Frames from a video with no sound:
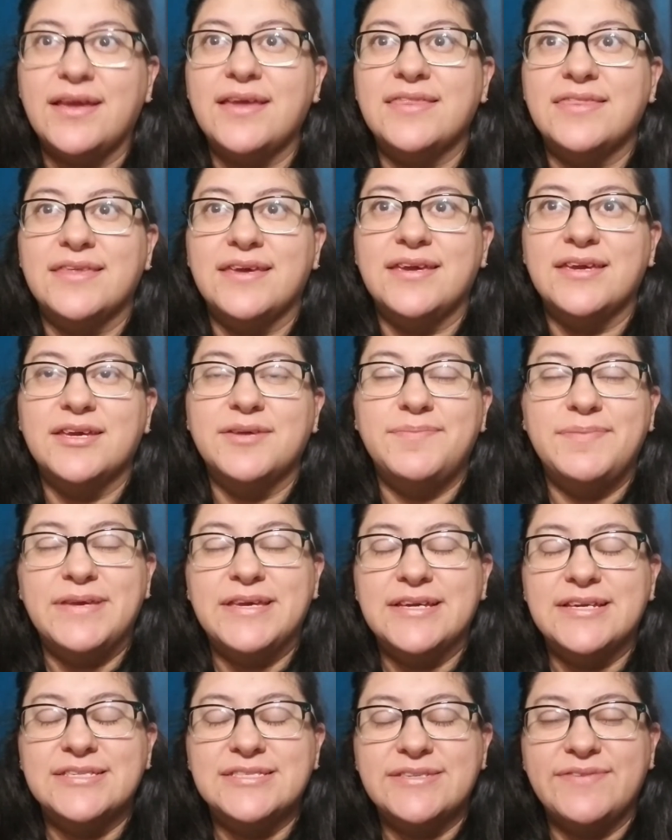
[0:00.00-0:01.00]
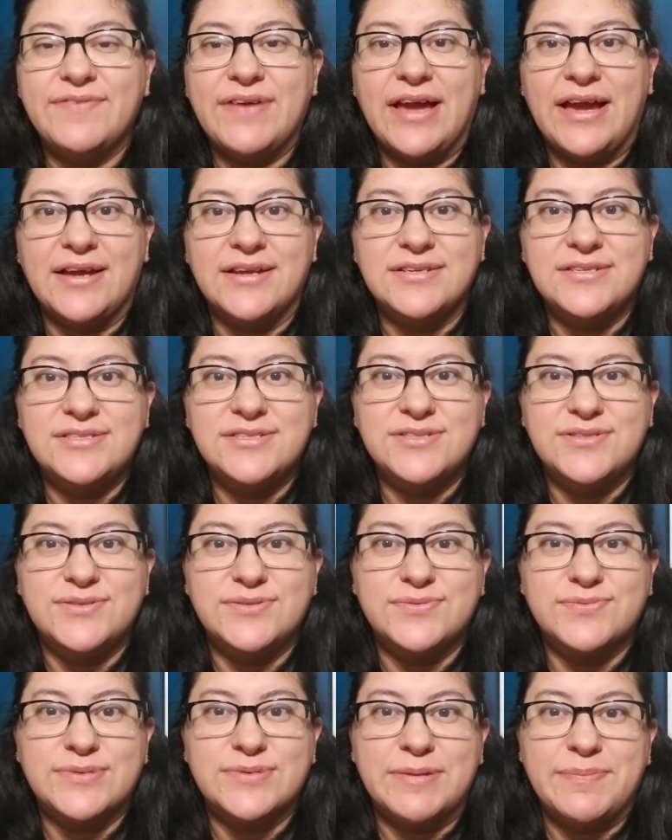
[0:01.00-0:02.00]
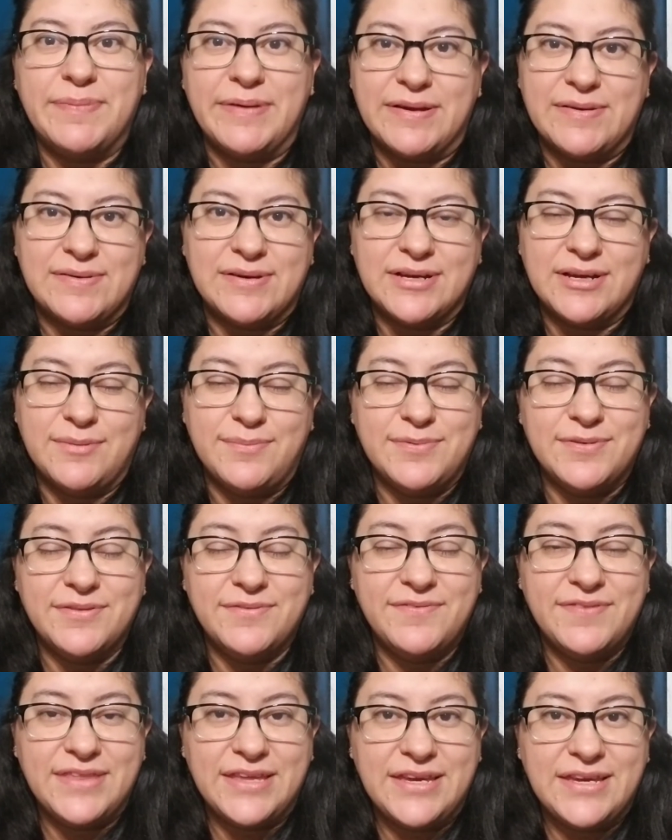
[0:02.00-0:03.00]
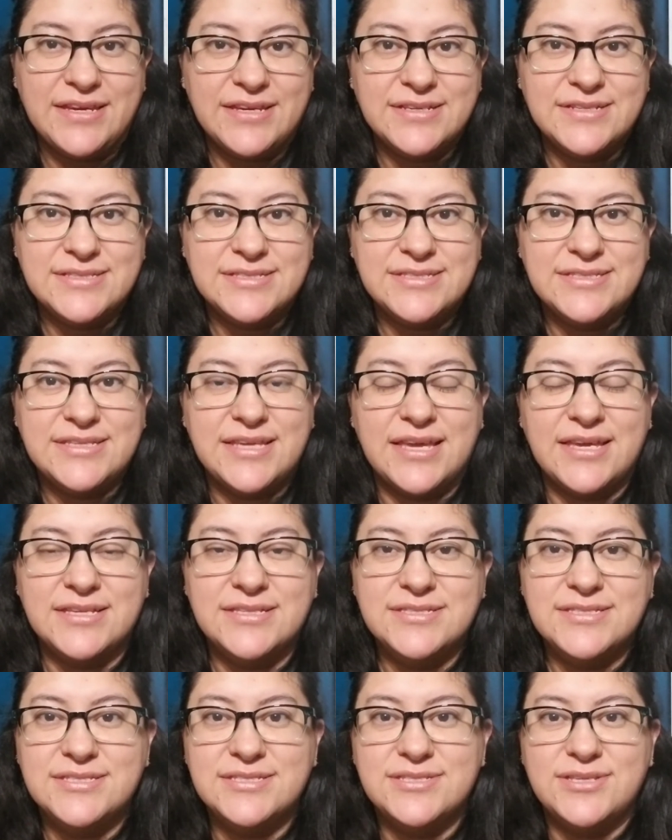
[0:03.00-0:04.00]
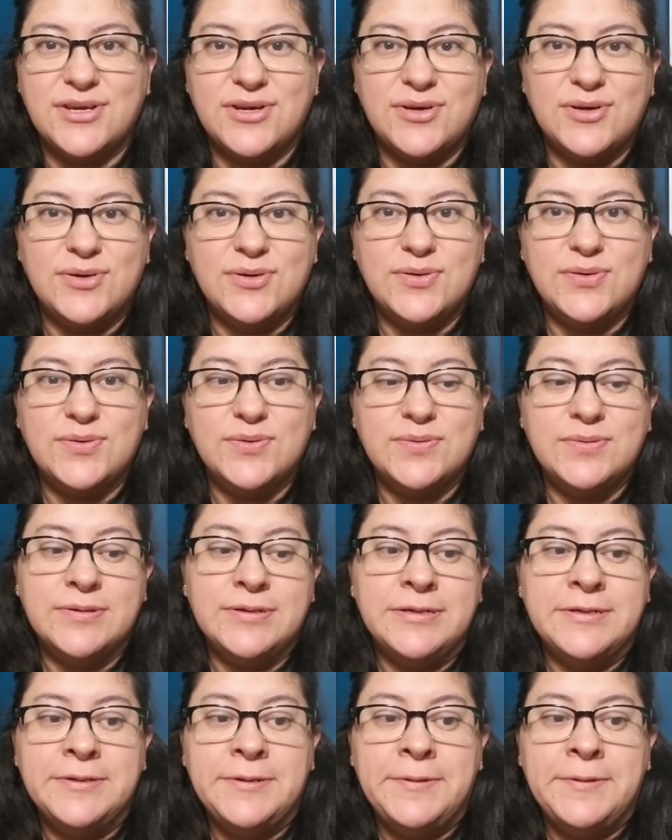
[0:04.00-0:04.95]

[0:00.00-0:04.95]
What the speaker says: I think, because I've had to rip out a couple of things, and so